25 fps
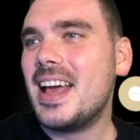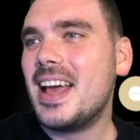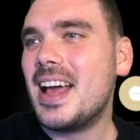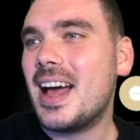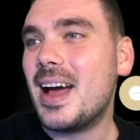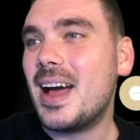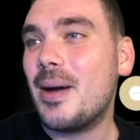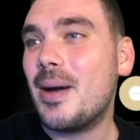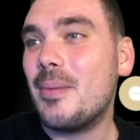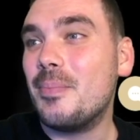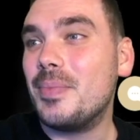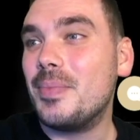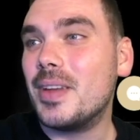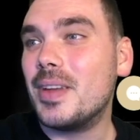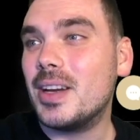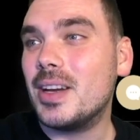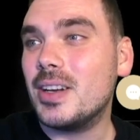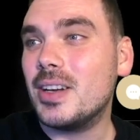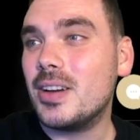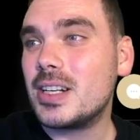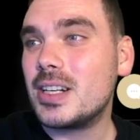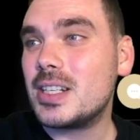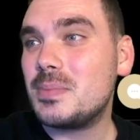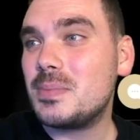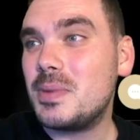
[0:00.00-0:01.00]
Um, I
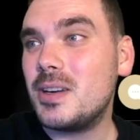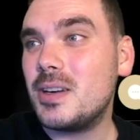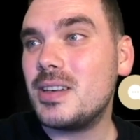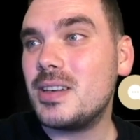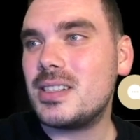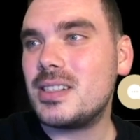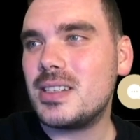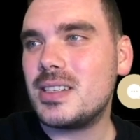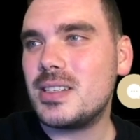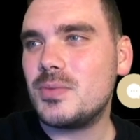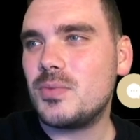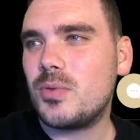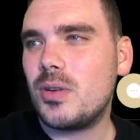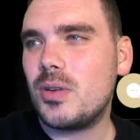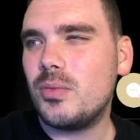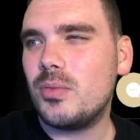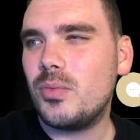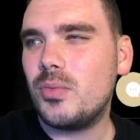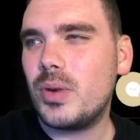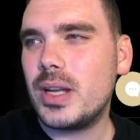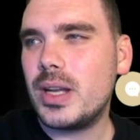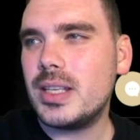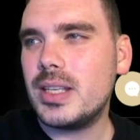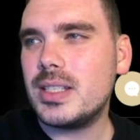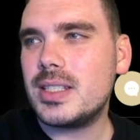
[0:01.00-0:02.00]
know experience is what
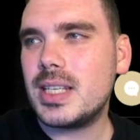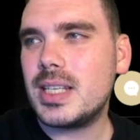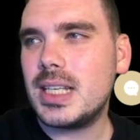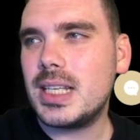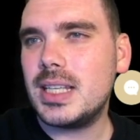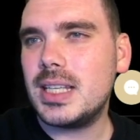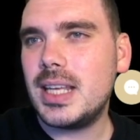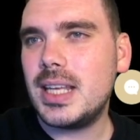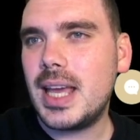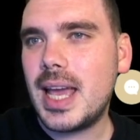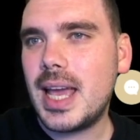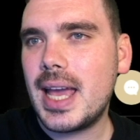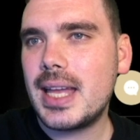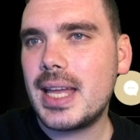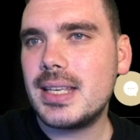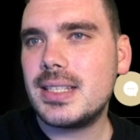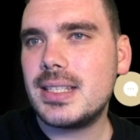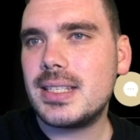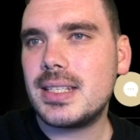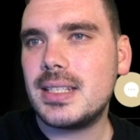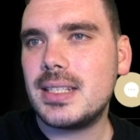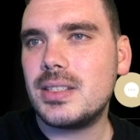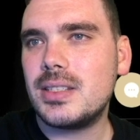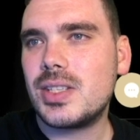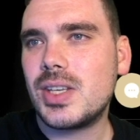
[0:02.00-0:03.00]
wins in the end
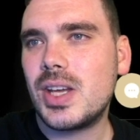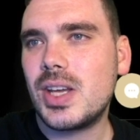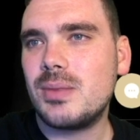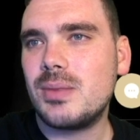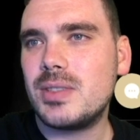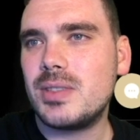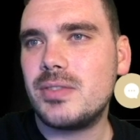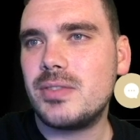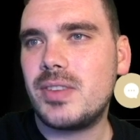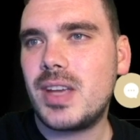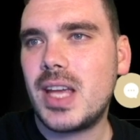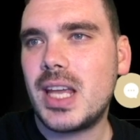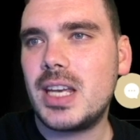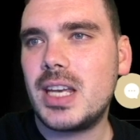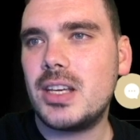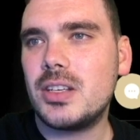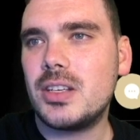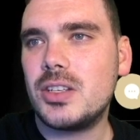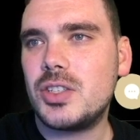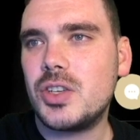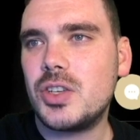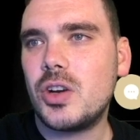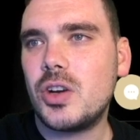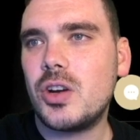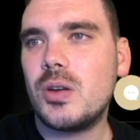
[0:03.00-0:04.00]
in terms of getting a
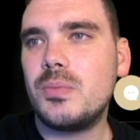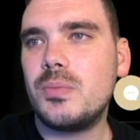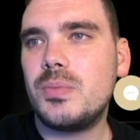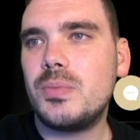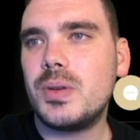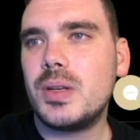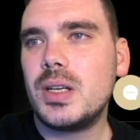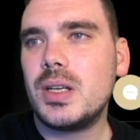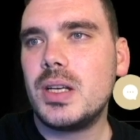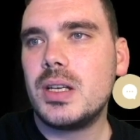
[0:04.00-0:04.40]
job,